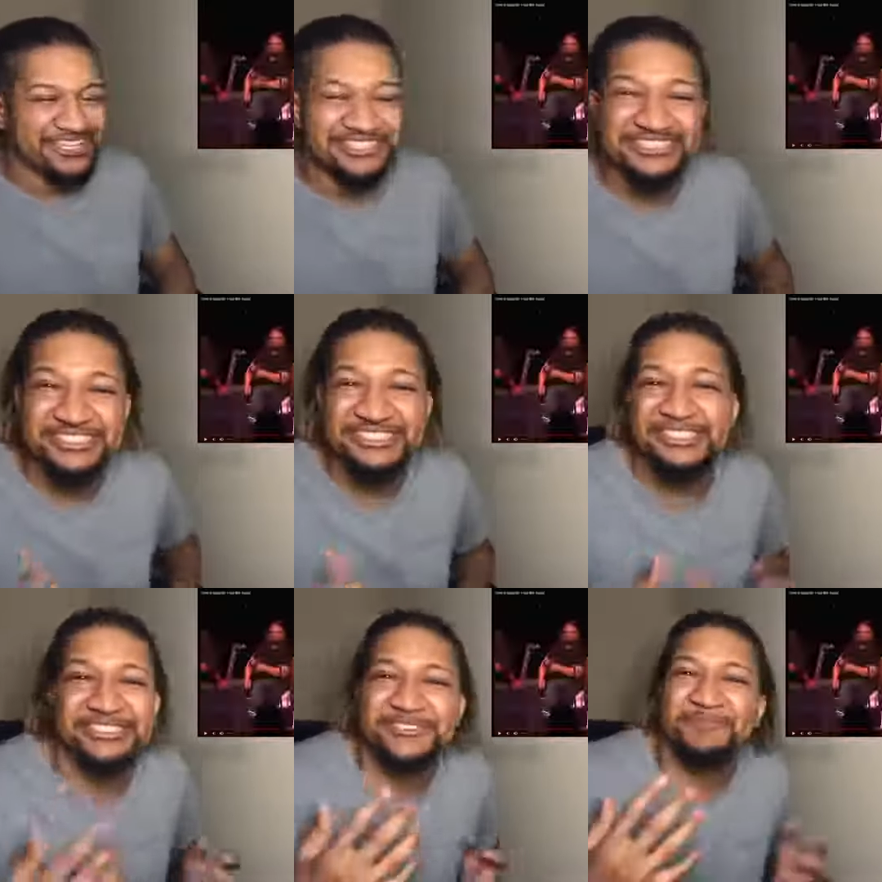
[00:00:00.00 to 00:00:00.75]
Just
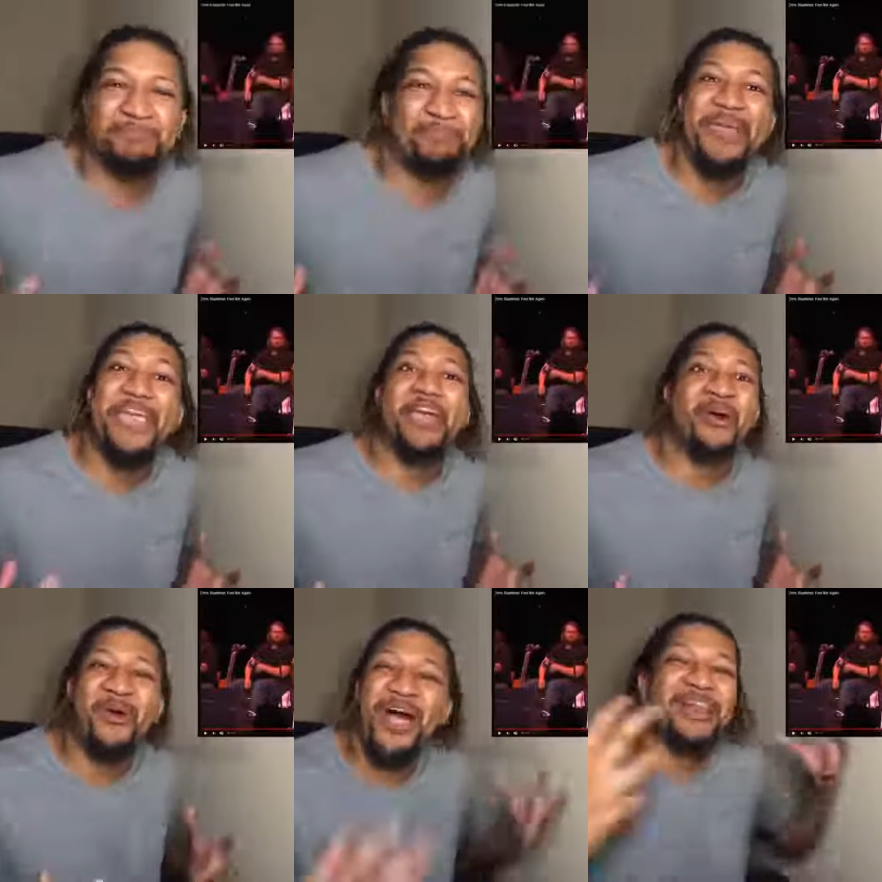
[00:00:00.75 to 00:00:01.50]
a
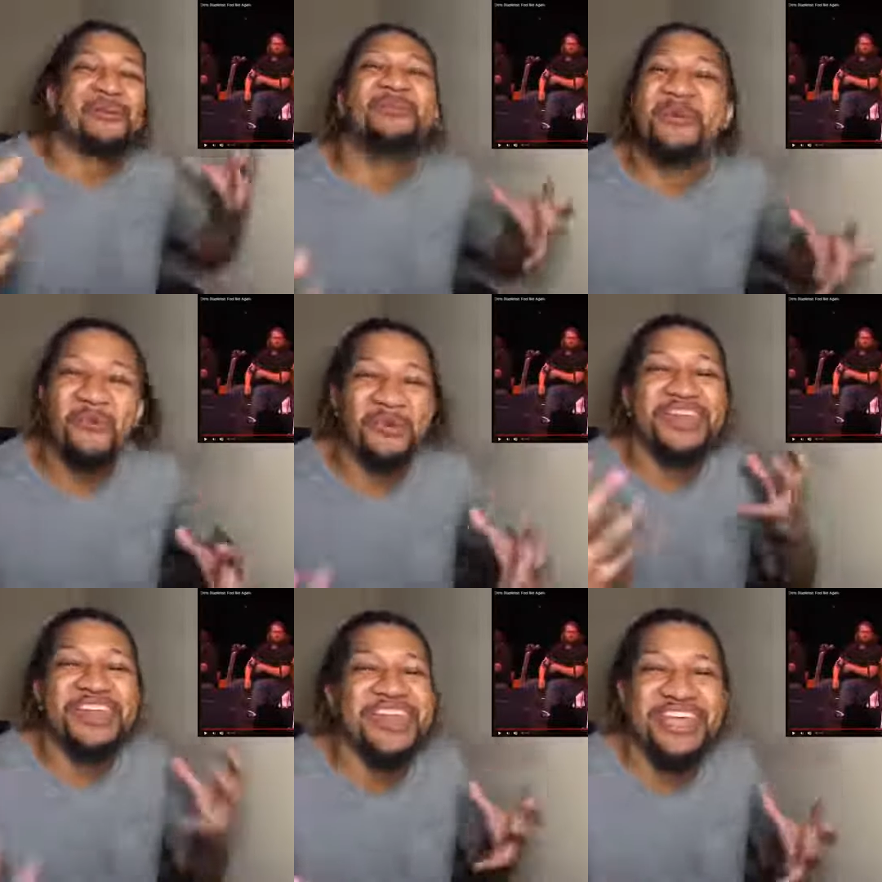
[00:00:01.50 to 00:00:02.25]
spell. I don't know what
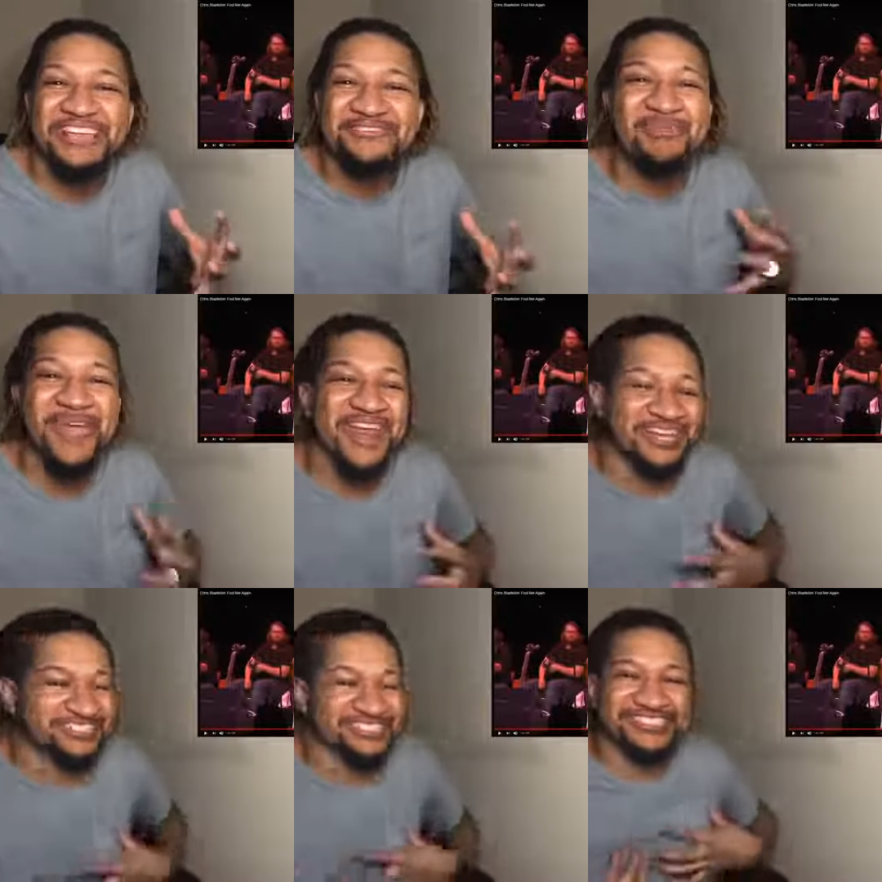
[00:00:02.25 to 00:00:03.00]
it is, man.
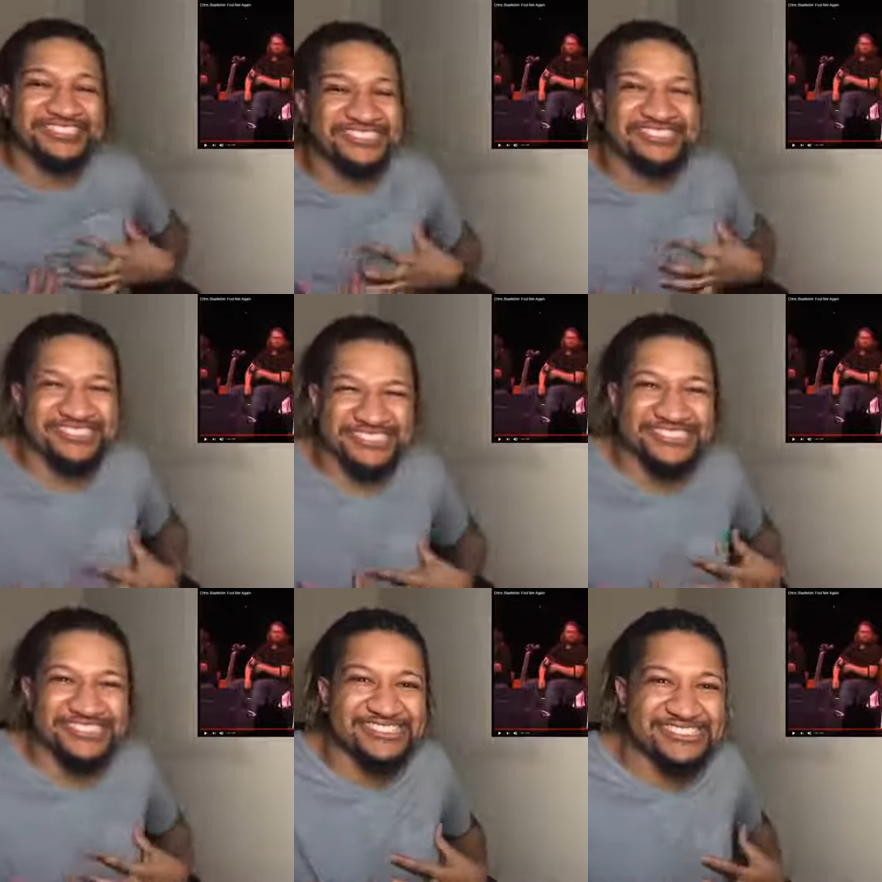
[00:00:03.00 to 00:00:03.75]
I just
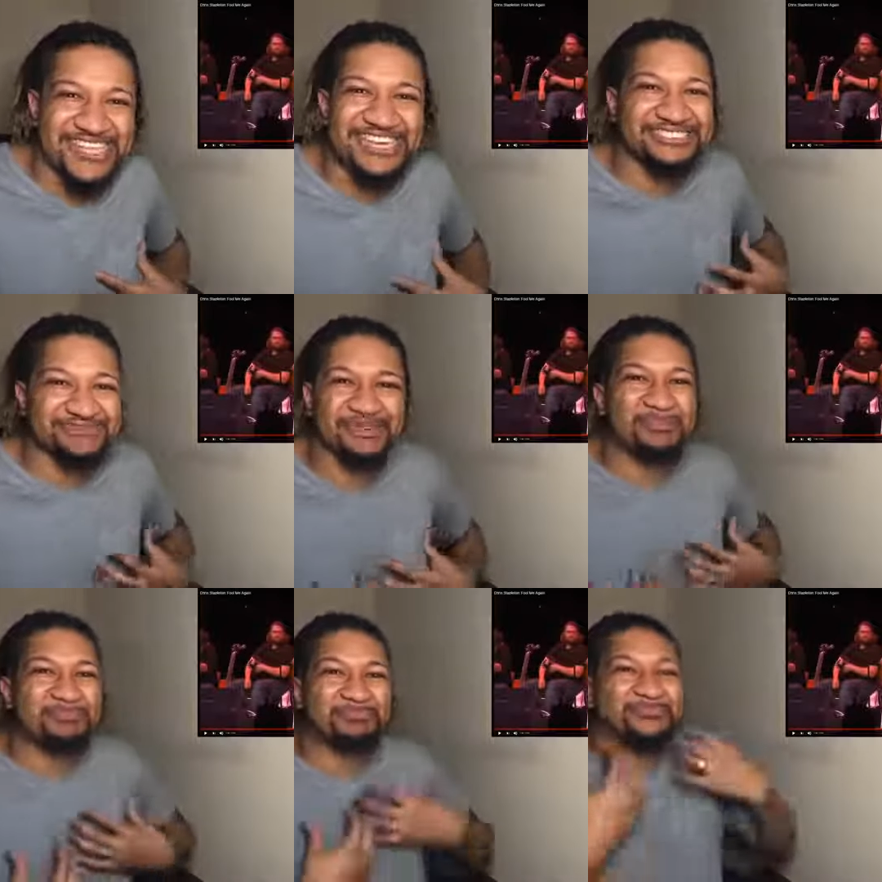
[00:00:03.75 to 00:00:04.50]
get excited. It's
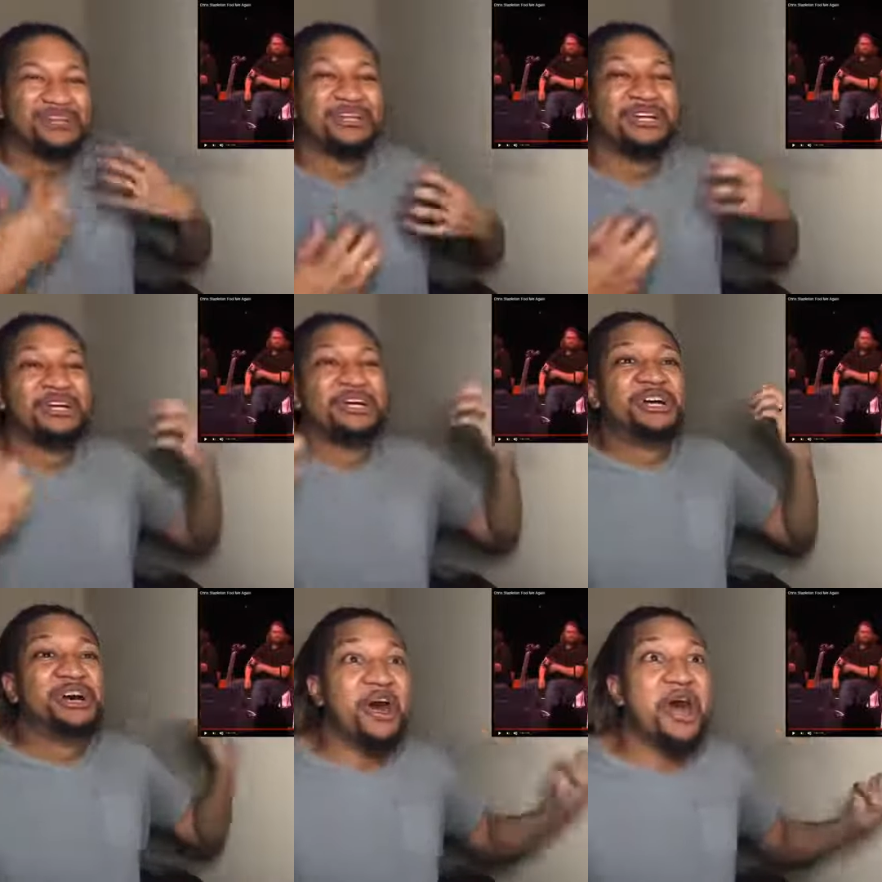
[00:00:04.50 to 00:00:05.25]
for the...
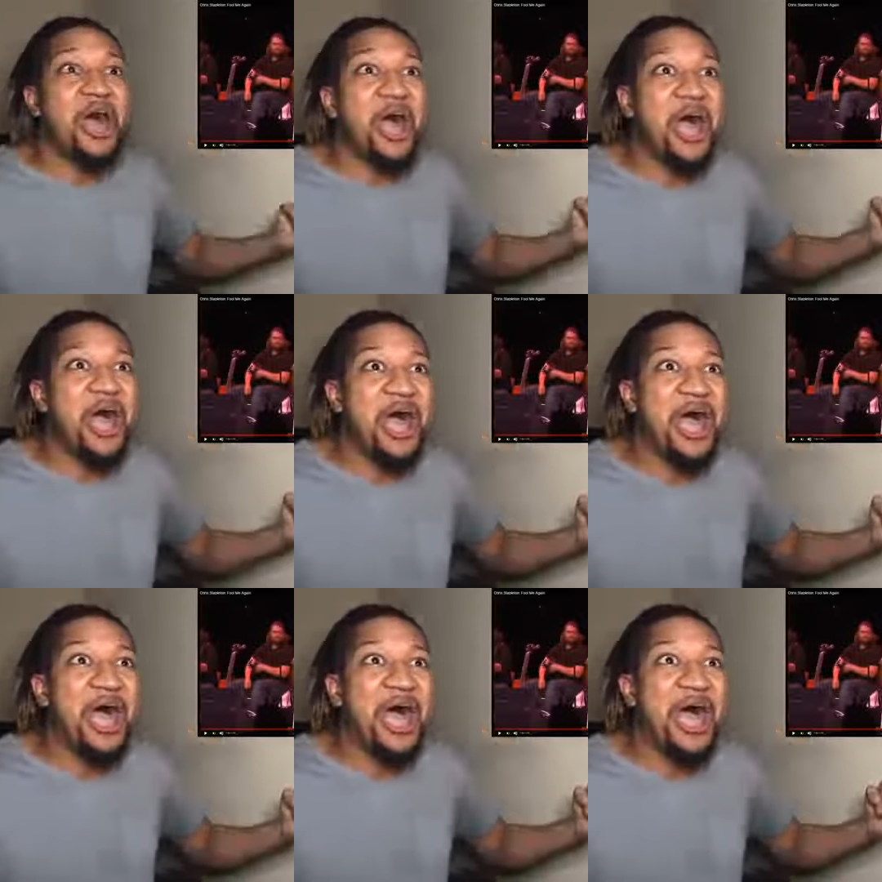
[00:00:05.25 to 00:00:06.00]

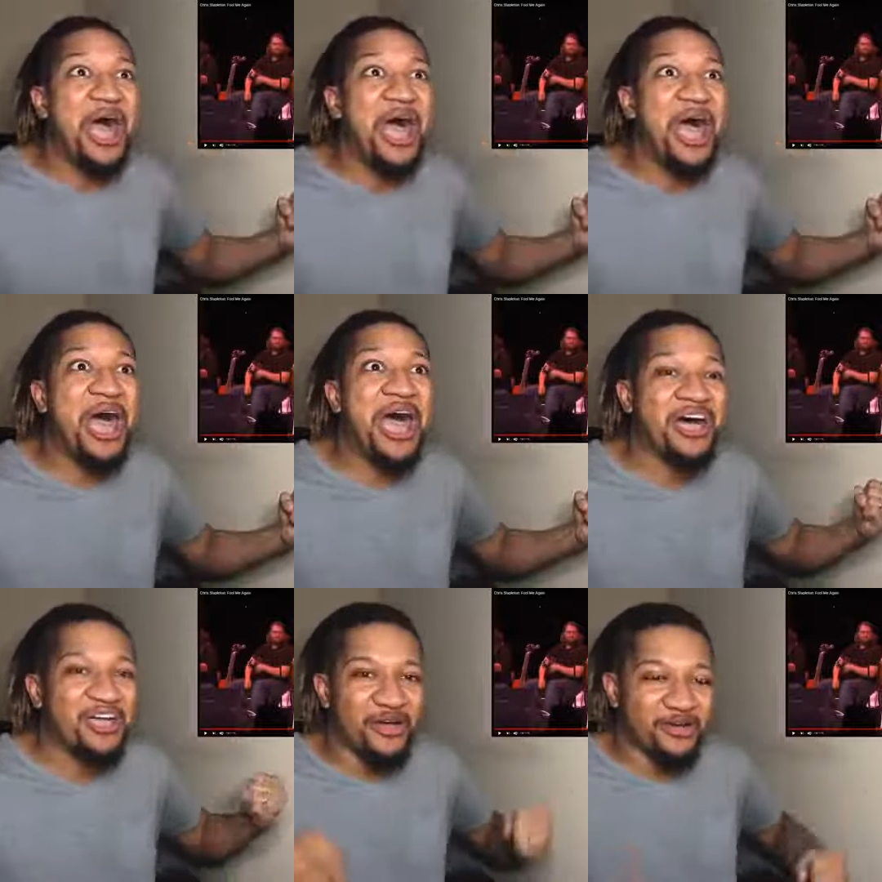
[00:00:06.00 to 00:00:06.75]

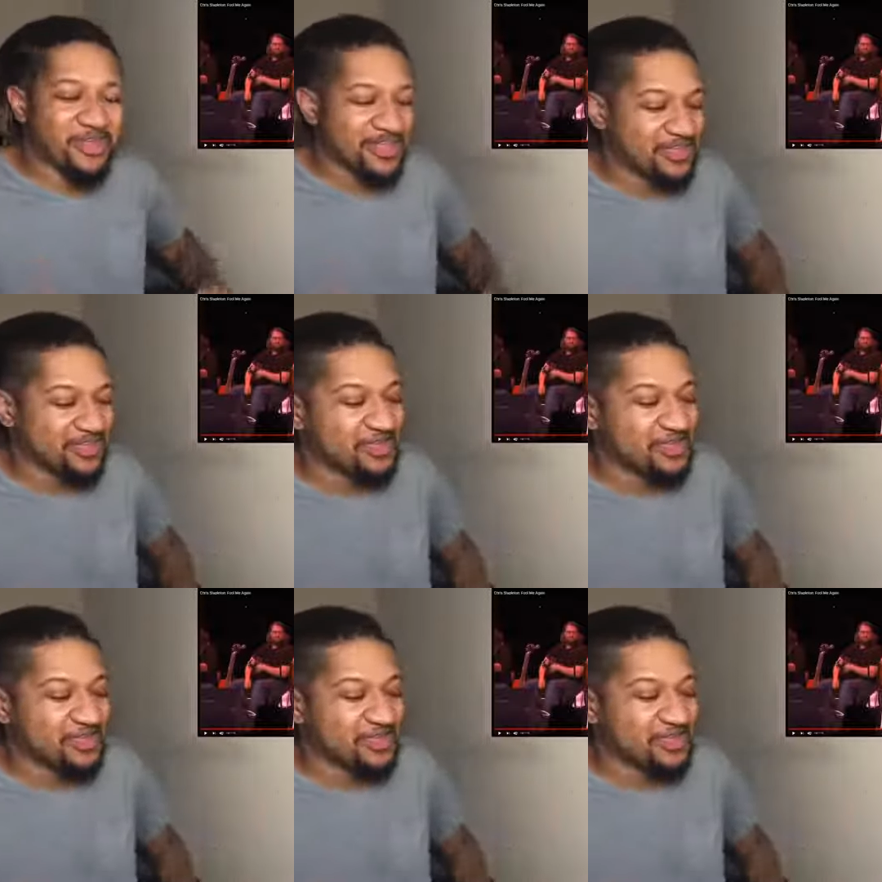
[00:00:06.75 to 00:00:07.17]
Ah! Okay.